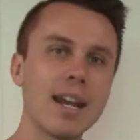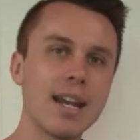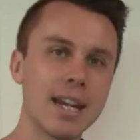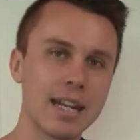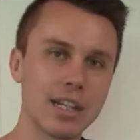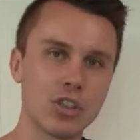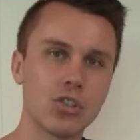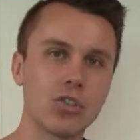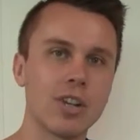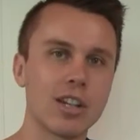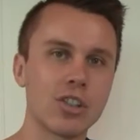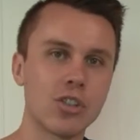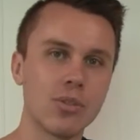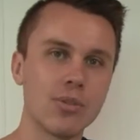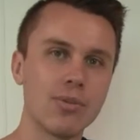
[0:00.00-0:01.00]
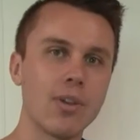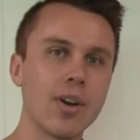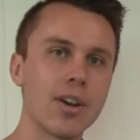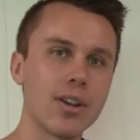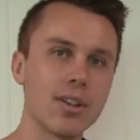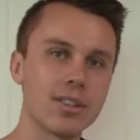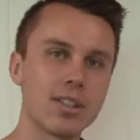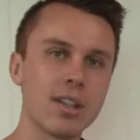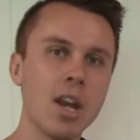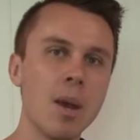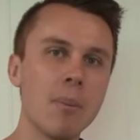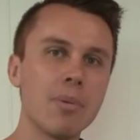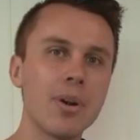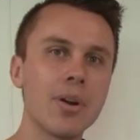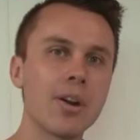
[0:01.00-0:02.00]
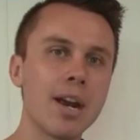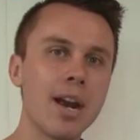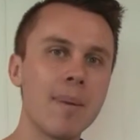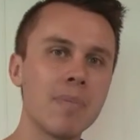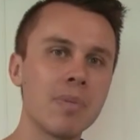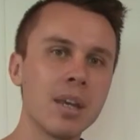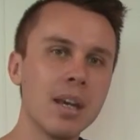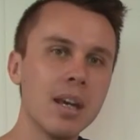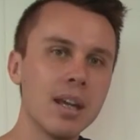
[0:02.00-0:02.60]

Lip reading: getting a structured, focused program